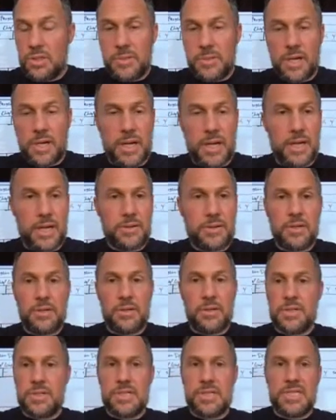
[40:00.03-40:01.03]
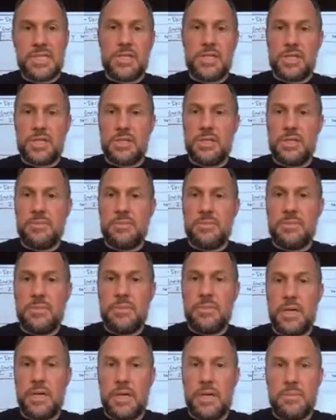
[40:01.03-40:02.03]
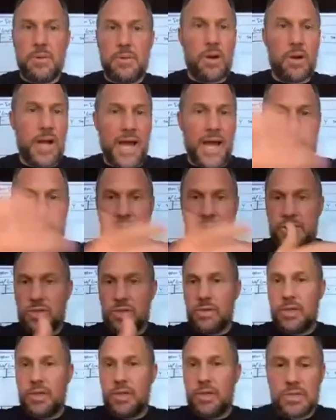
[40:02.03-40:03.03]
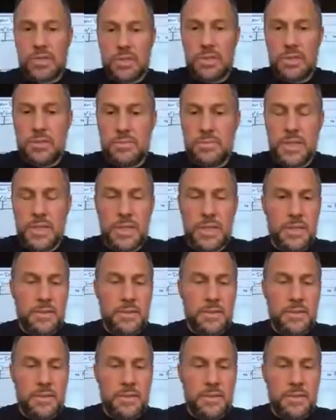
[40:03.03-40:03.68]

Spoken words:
and our health coaches teach them. Our hacks are on Zoom.